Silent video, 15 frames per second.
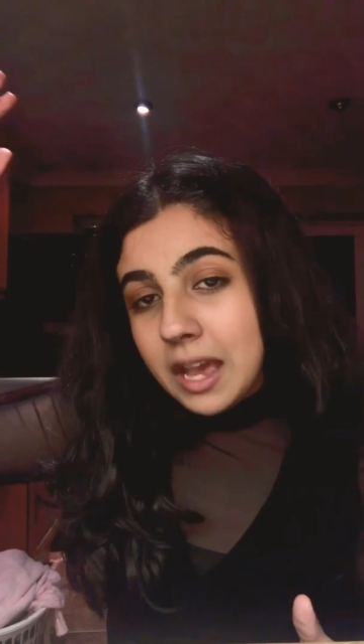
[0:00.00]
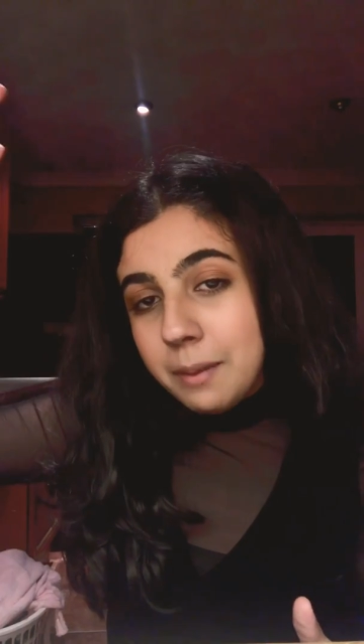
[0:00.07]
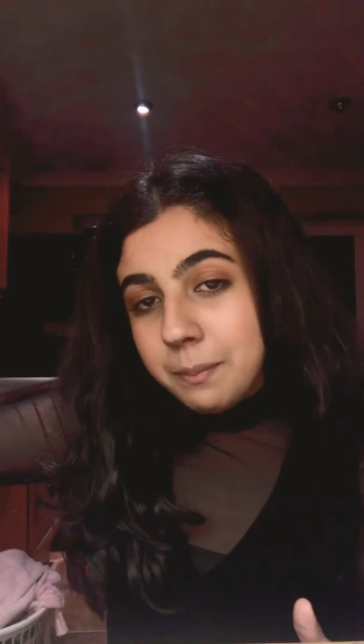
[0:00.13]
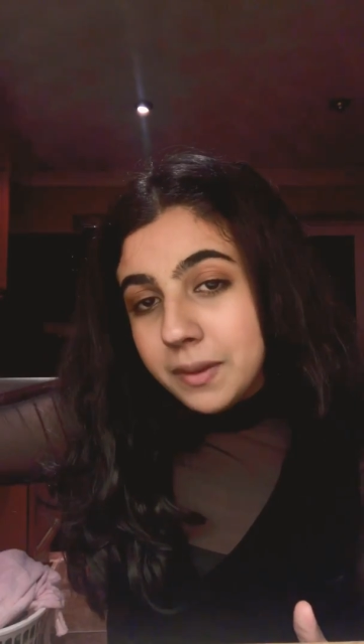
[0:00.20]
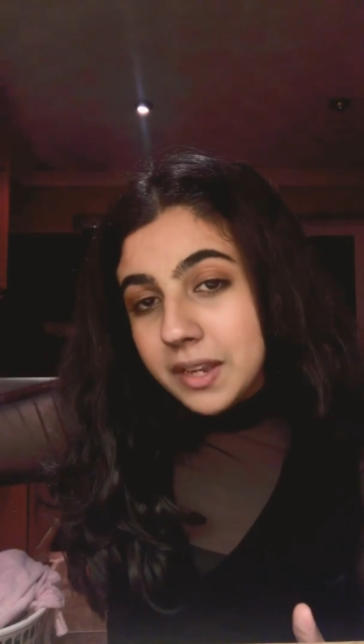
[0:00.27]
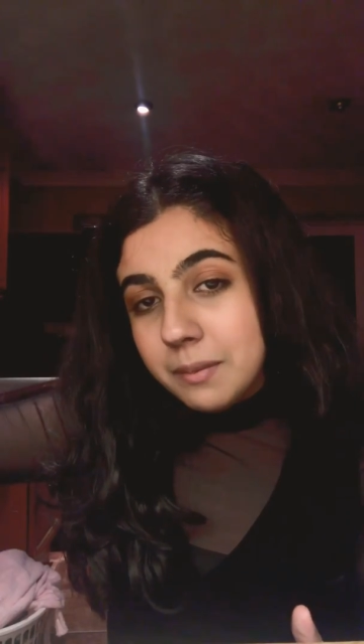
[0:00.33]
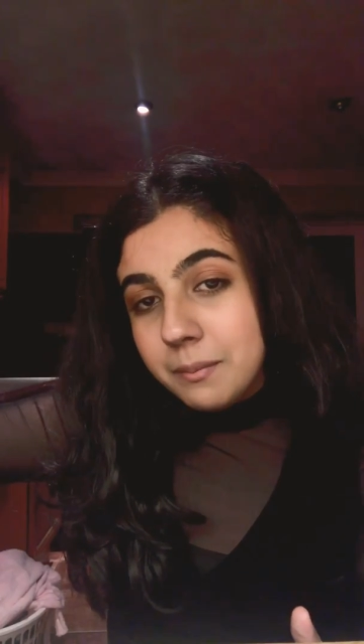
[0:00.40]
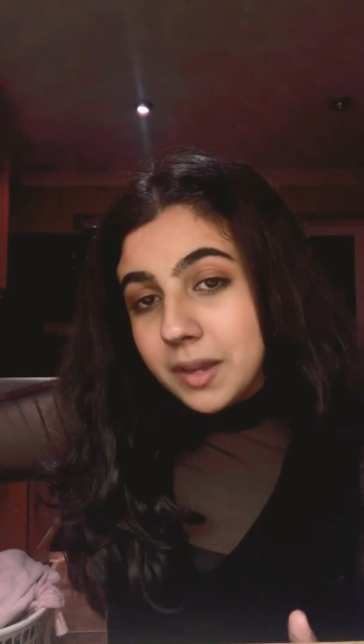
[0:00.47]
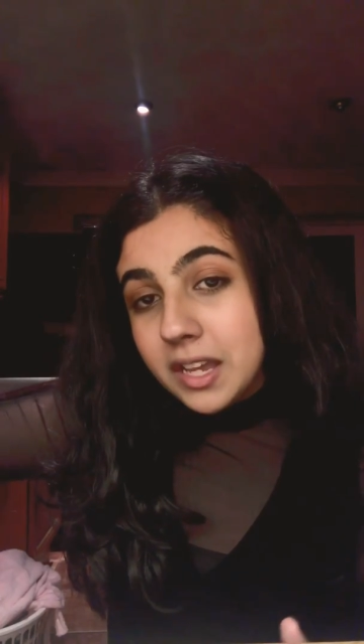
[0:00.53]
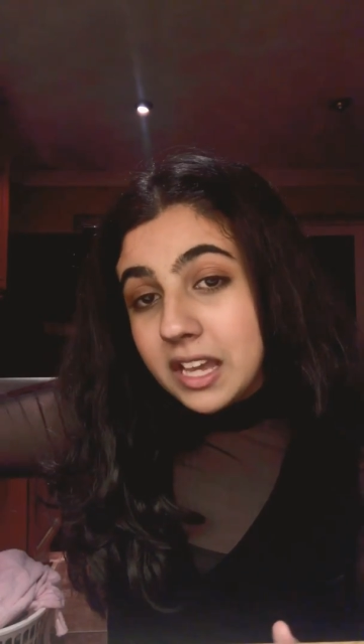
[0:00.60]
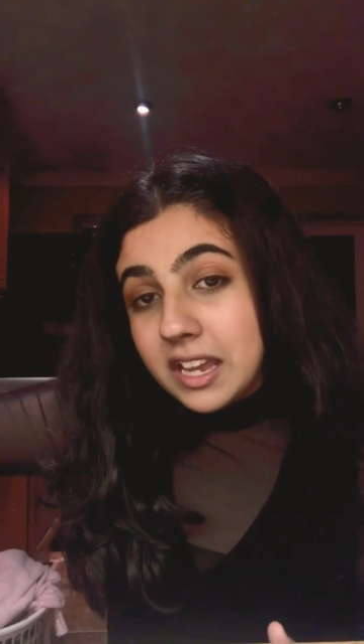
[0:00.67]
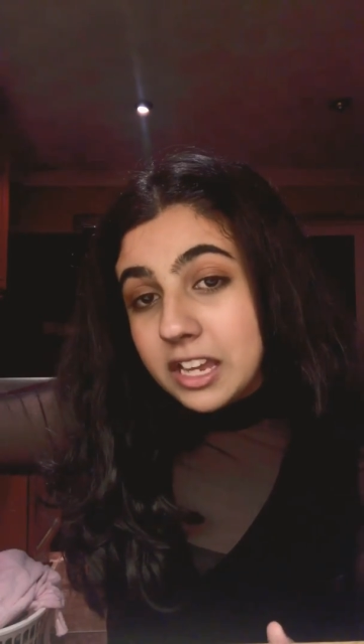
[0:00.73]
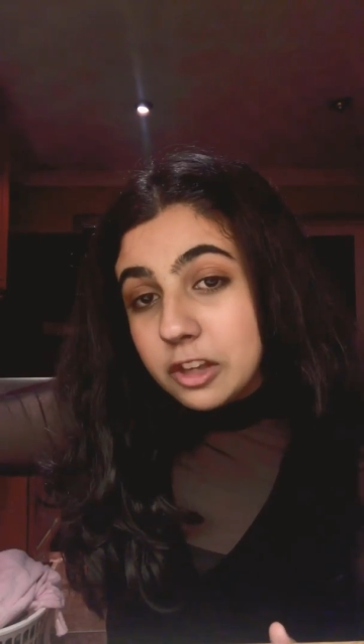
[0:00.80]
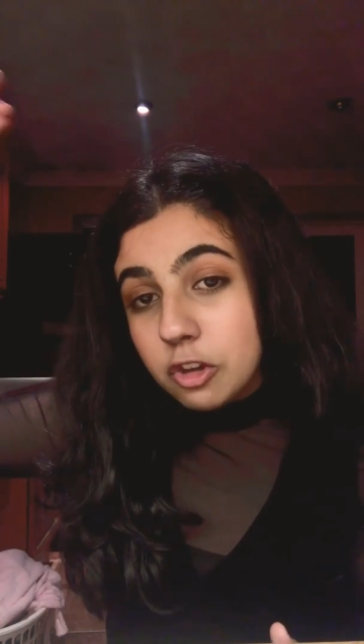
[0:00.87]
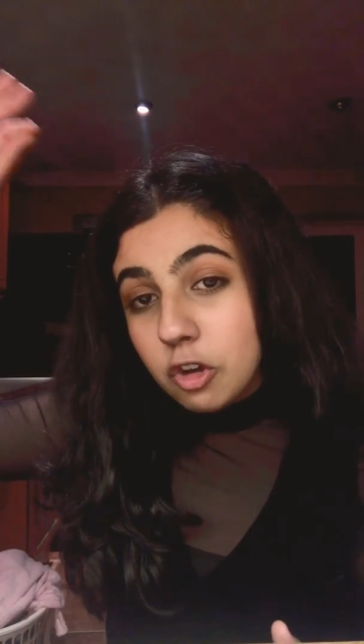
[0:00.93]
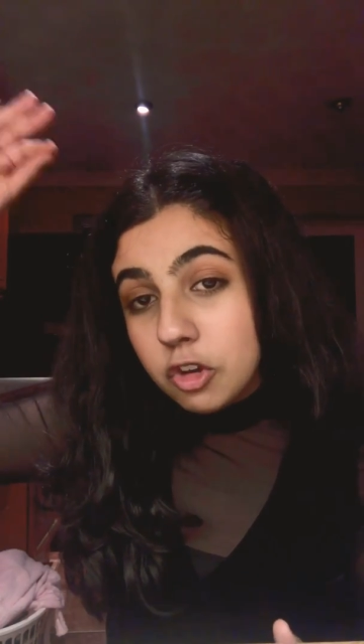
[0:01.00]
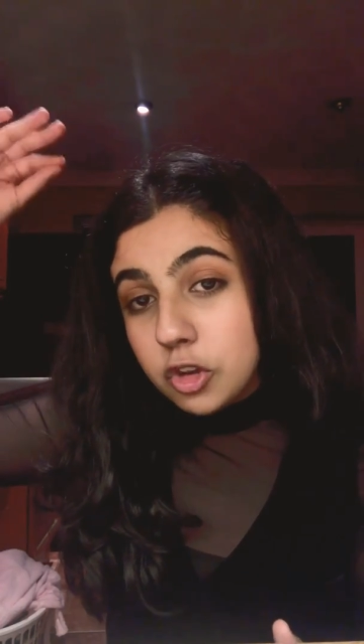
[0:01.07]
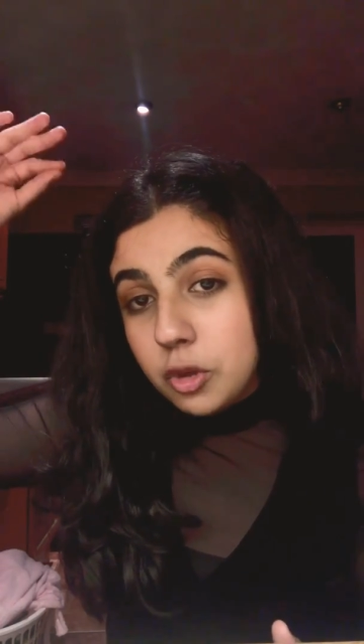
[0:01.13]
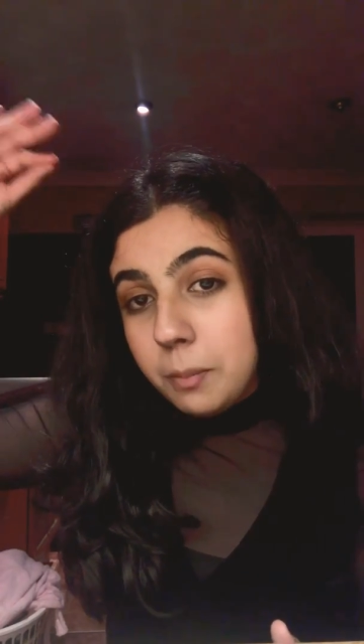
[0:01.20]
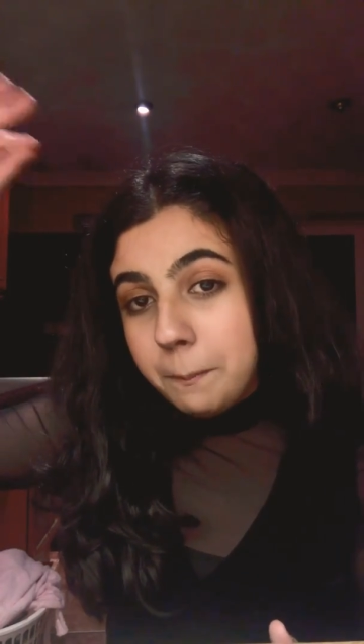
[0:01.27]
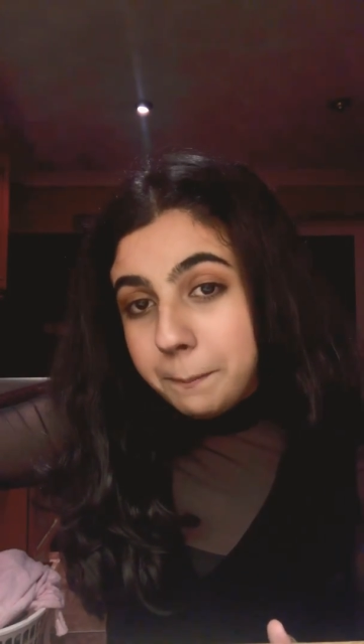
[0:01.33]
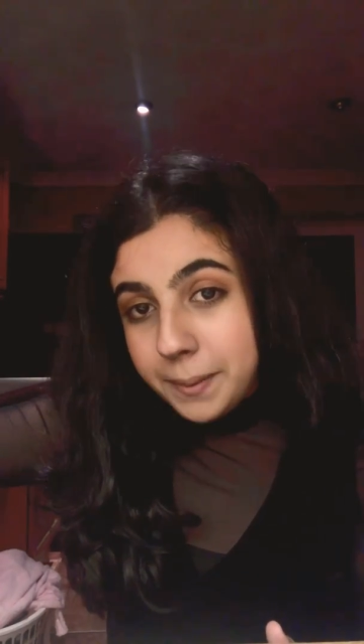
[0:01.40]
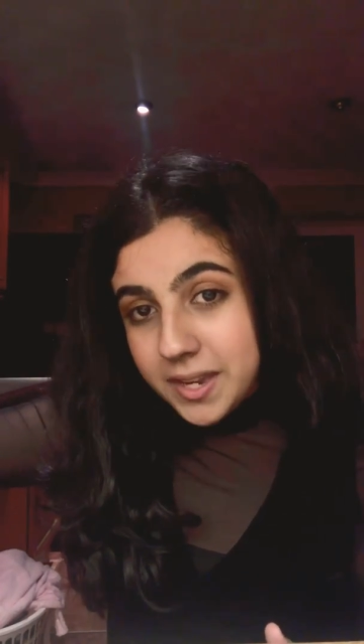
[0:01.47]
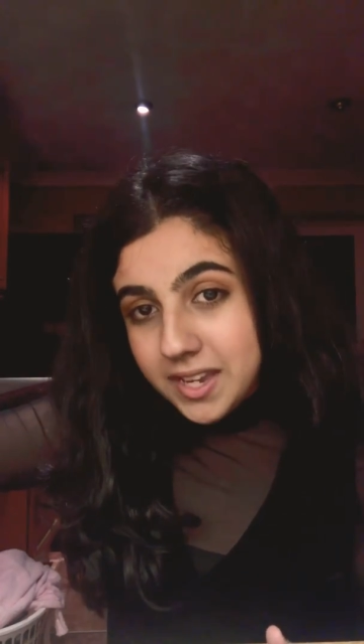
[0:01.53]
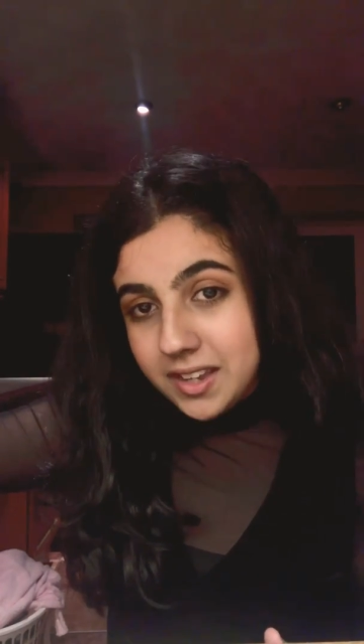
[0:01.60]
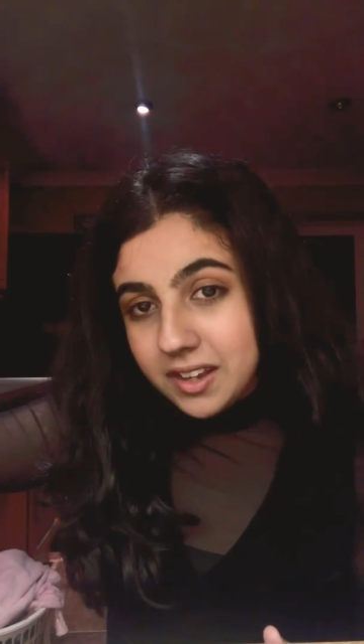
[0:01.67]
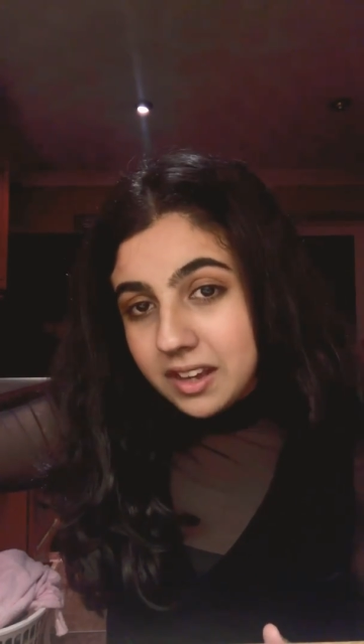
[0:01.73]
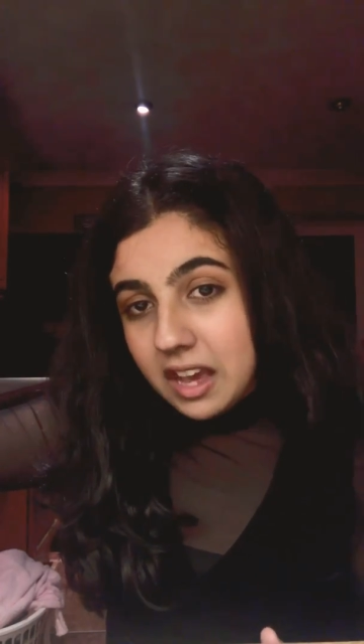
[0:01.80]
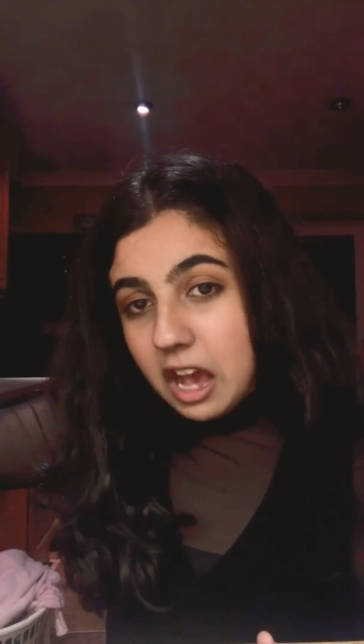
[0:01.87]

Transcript: epidemic is going to peak.